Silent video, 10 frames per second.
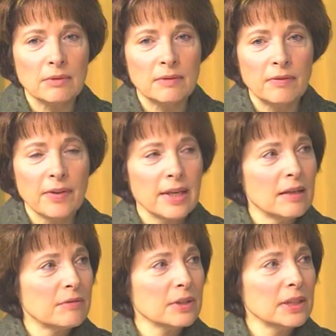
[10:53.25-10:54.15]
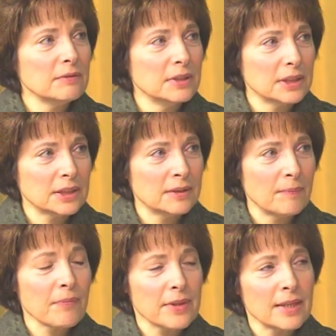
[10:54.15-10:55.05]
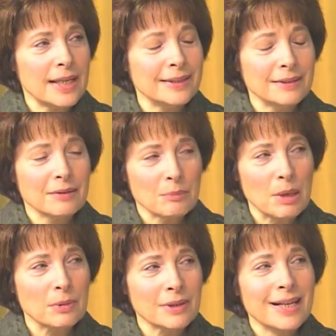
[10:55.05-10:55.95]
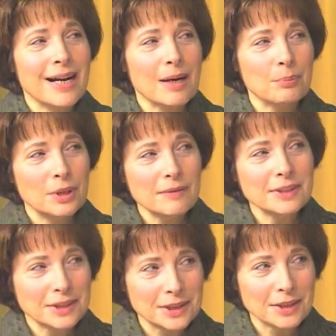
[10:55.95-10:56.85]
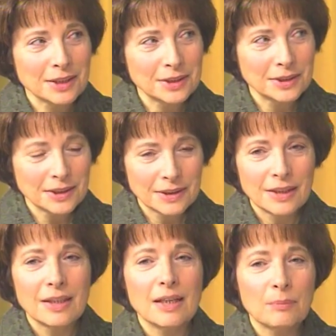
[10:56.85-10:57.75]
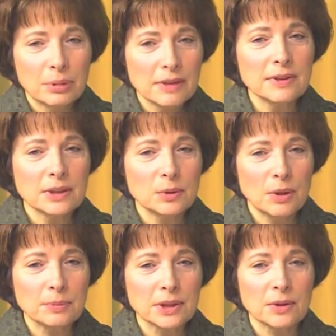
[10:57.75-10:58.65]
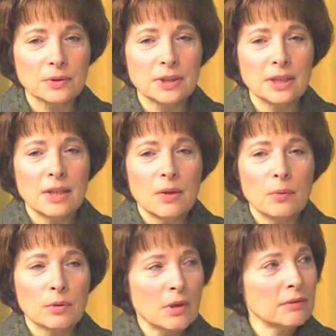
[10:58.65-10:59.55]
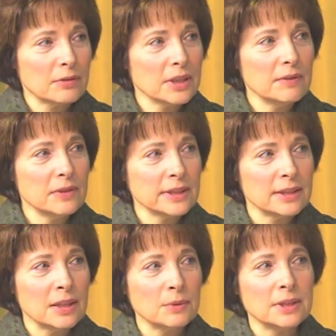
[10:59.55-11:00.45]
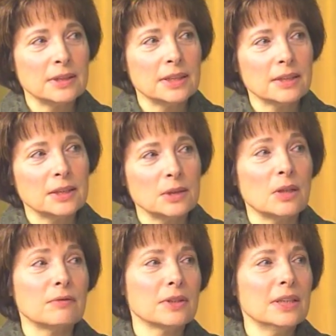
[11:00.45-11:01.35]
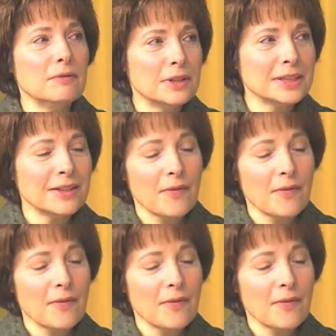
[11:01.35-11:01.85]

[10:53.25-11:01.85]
of forgiveness. And remember, our previous discussions, our previous 2 episodes, were on forgiveness. And it was a discussion on forgiveness